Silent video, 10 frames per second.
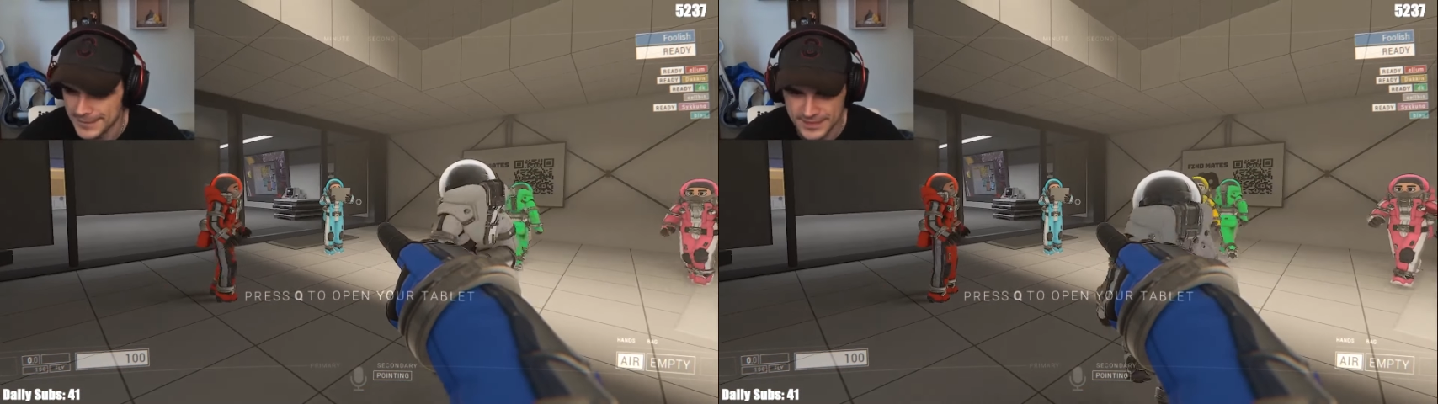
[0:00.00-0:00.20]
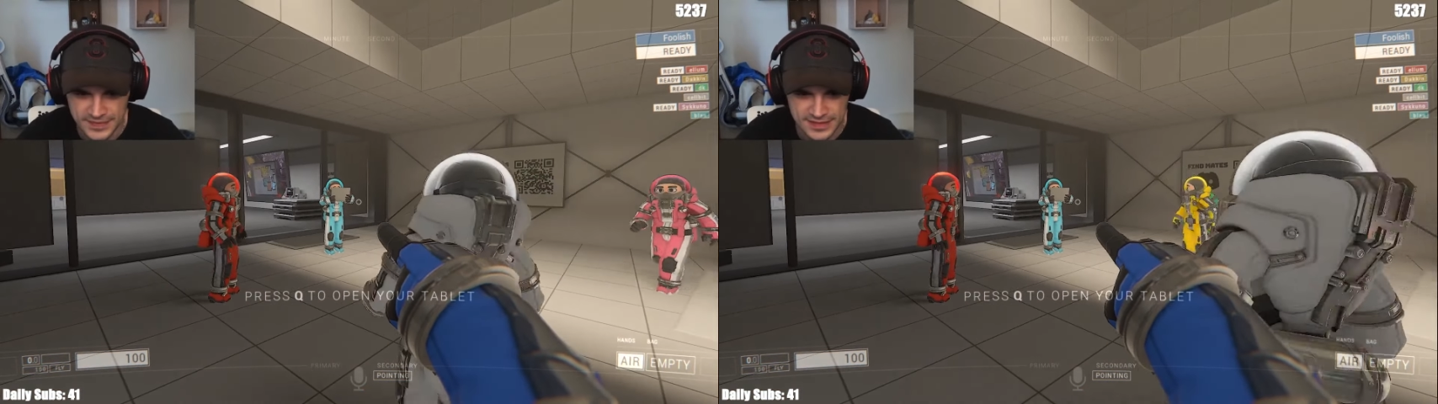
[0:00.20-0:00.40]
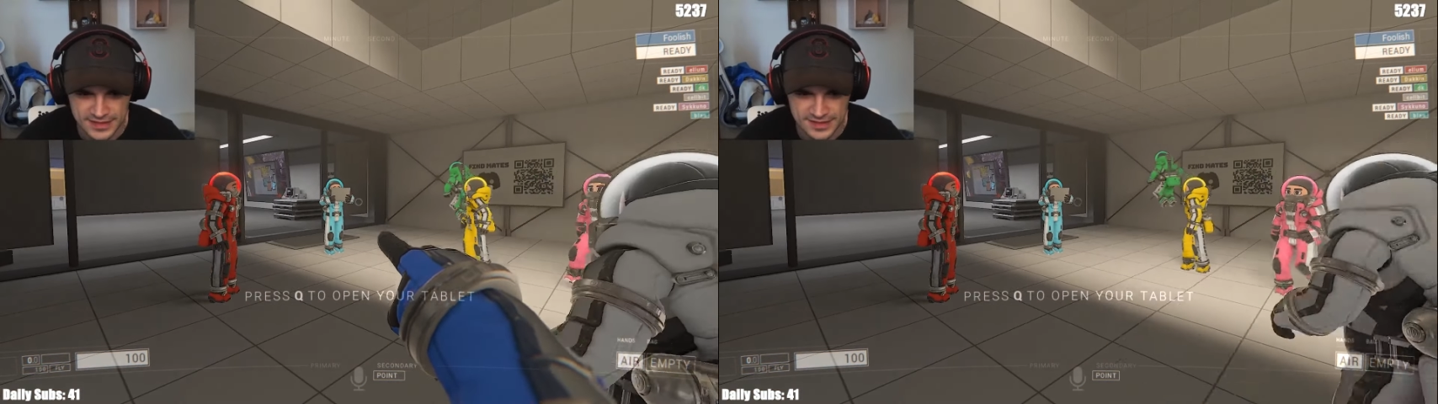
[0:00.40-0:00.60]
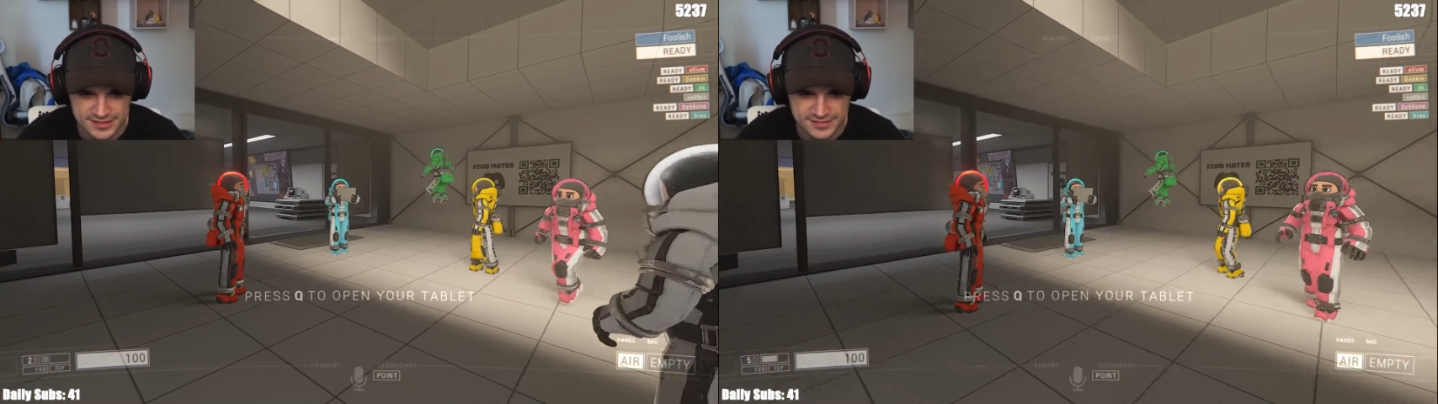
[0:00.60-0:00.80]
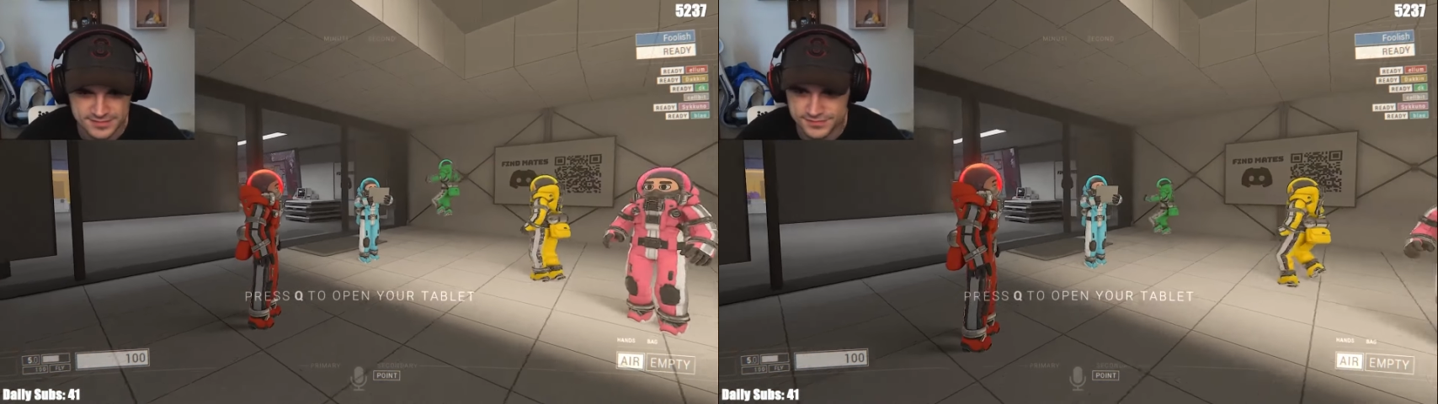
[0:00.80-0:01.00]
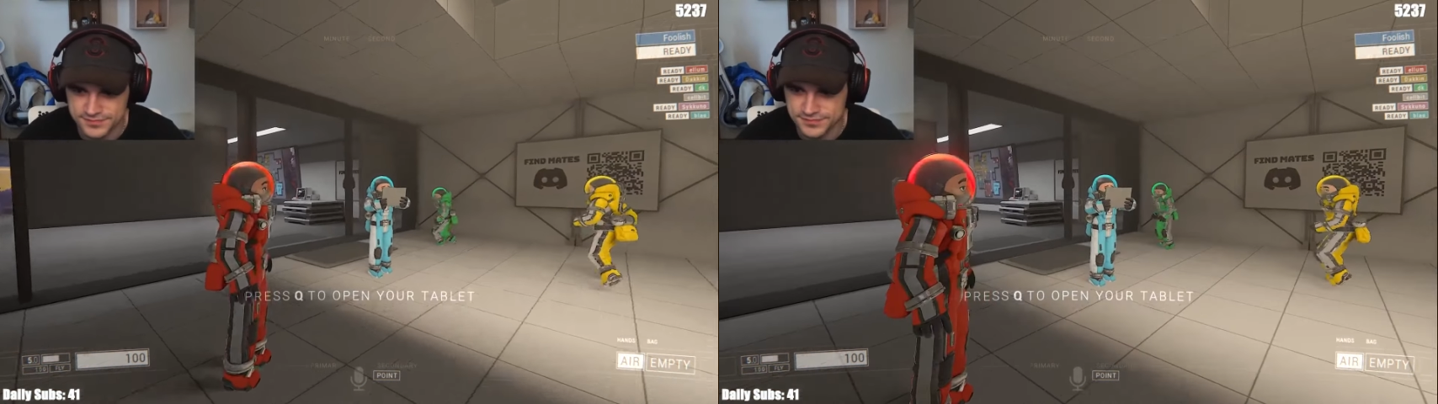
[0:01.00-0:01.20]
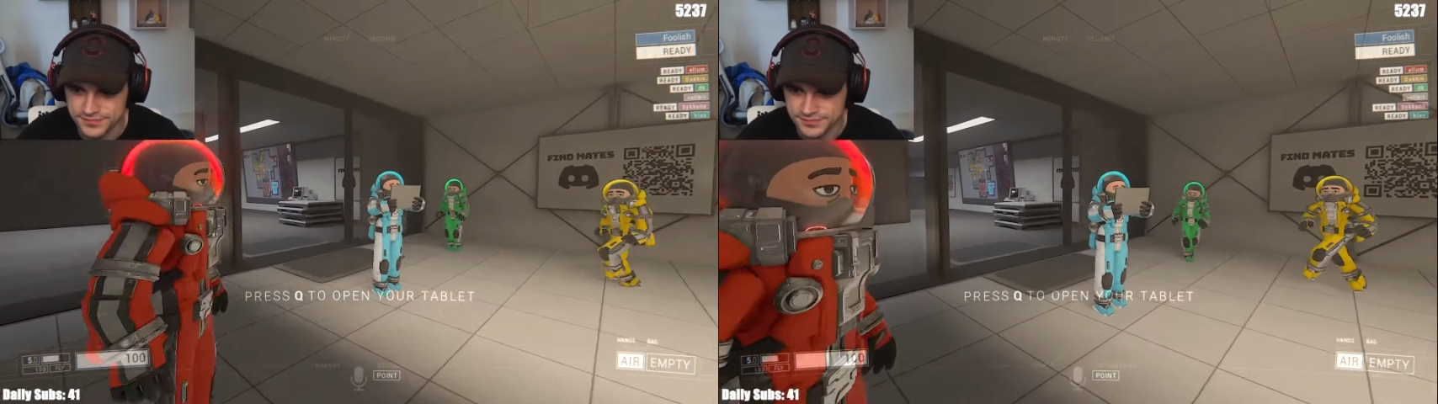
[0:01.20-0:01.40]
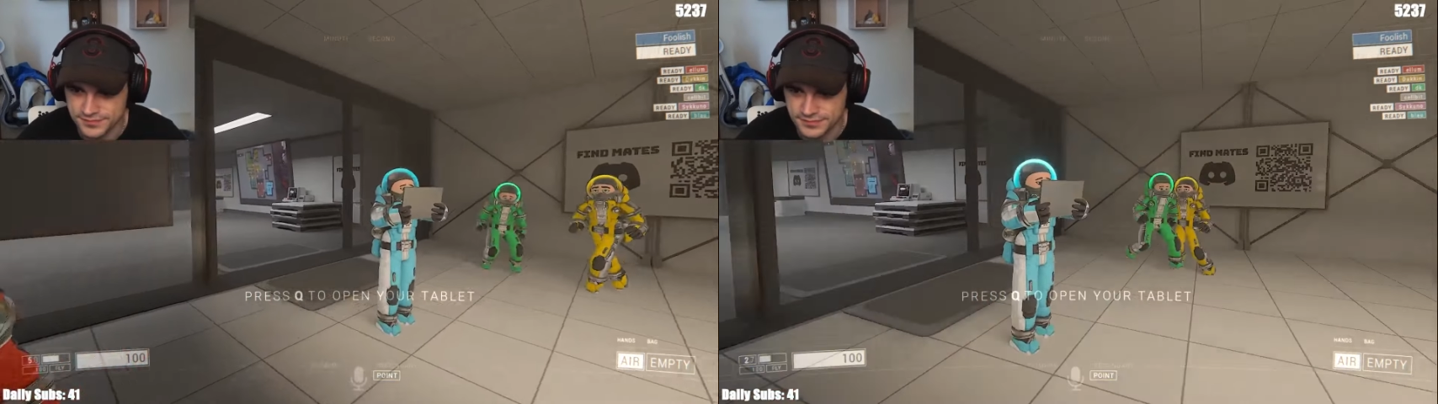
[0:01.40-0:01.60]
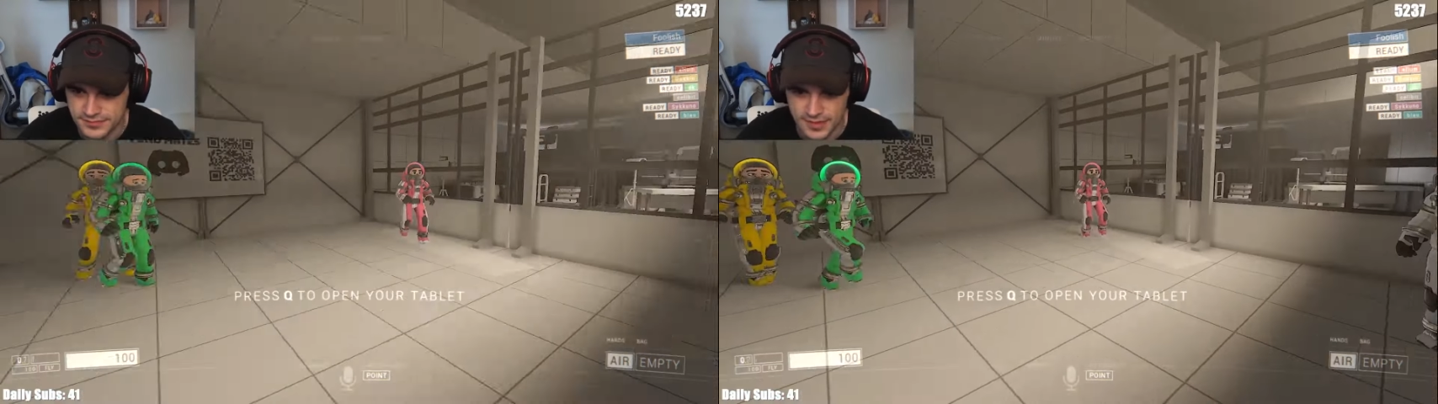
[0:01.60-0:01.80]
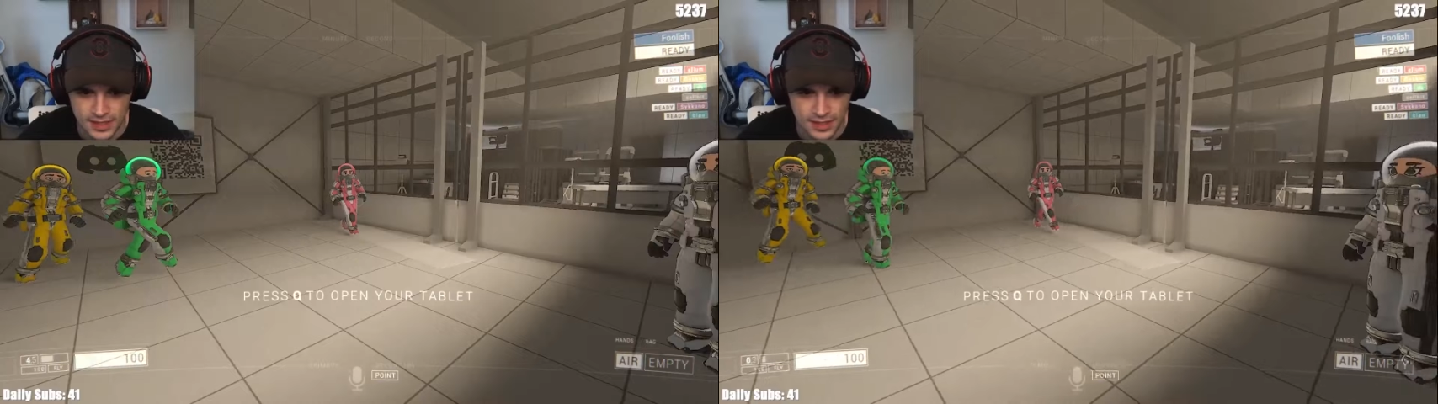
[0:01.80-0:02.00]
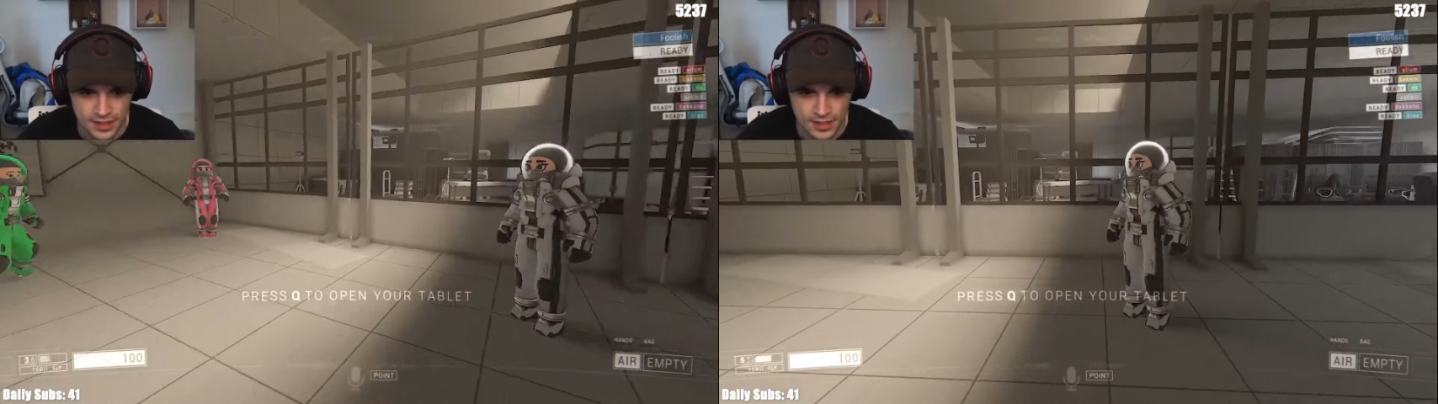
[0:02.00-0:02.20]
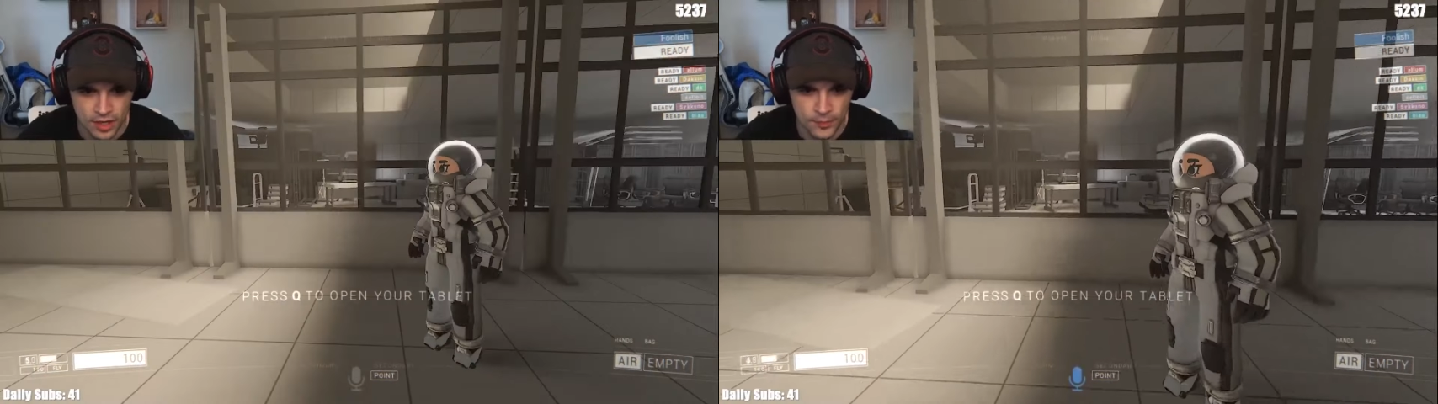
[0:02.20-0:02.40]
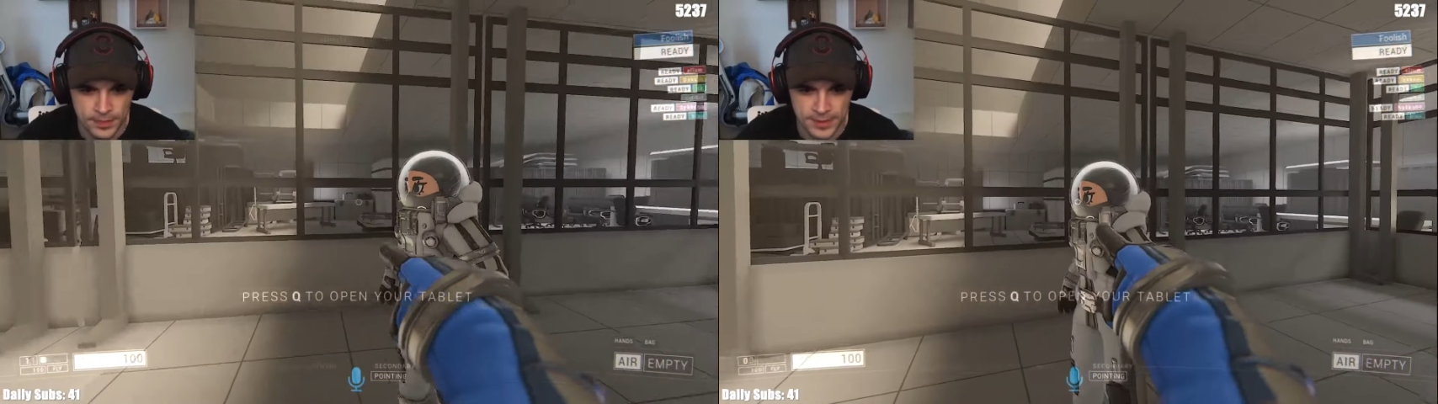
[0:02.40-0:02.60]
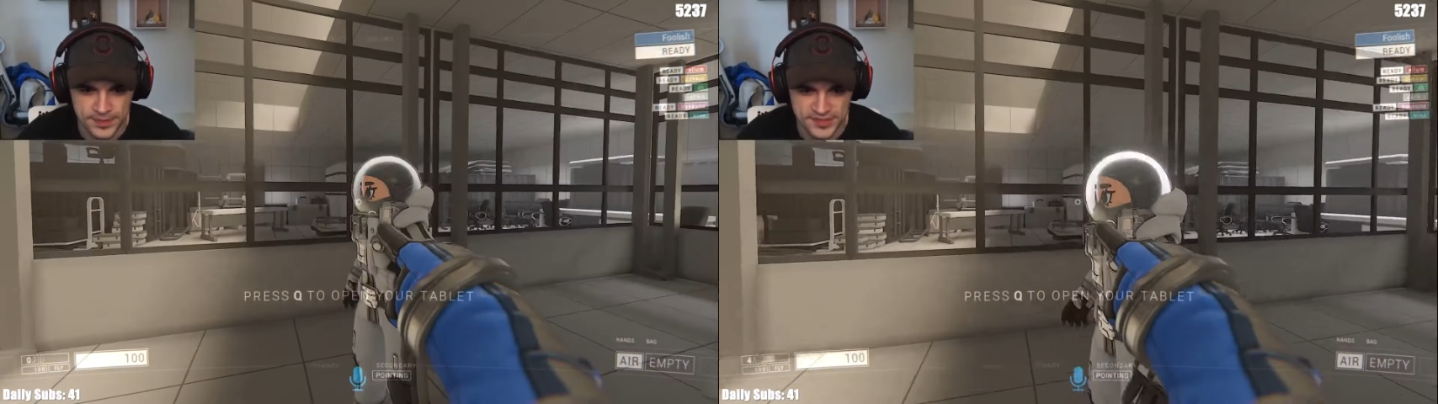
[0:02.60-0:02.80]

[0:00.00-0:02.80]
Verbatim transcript: Ready up, uh, ready up. Uh, Open up your